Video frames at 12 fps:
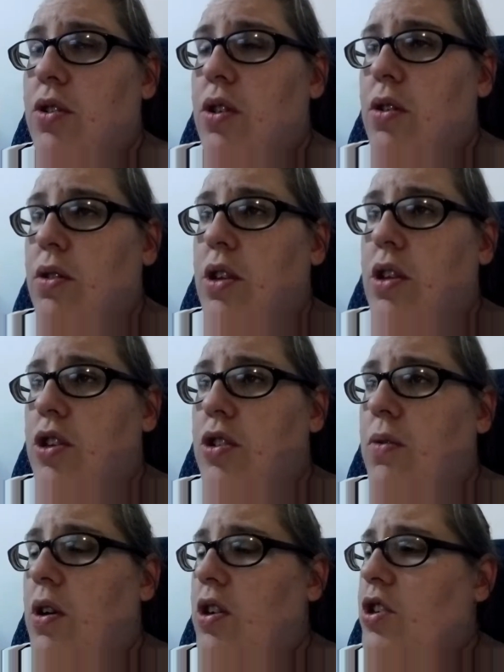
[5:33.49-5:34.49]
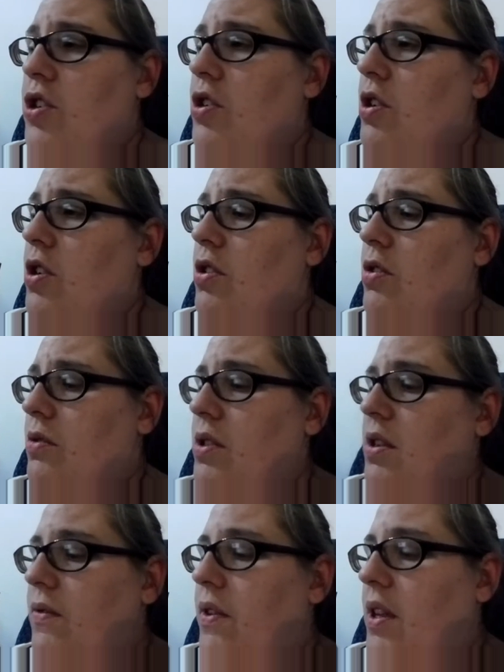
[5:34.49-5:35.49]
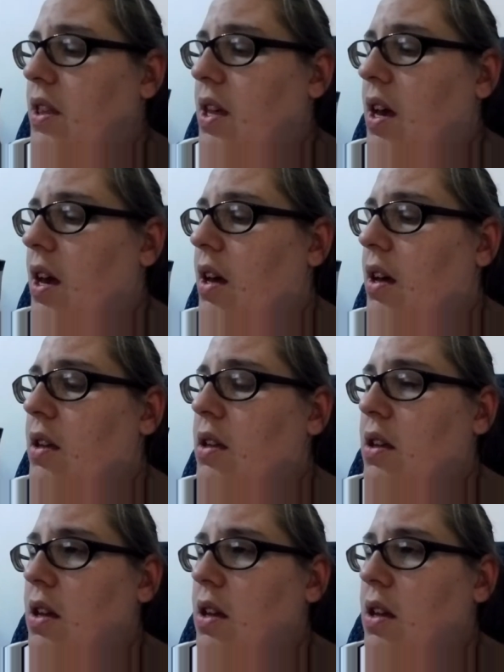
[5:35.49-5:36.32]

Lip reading: load the dishwasher, you know, stuff like that.